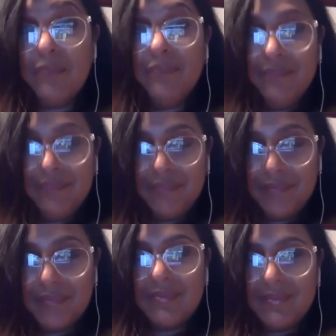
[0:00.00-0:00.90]
Doing
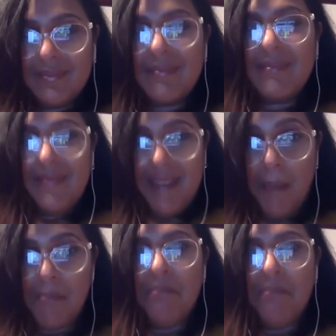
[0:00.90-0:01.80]
it
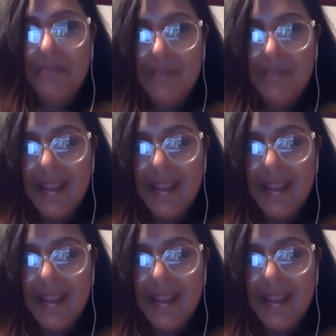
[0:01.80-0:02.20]
in the film,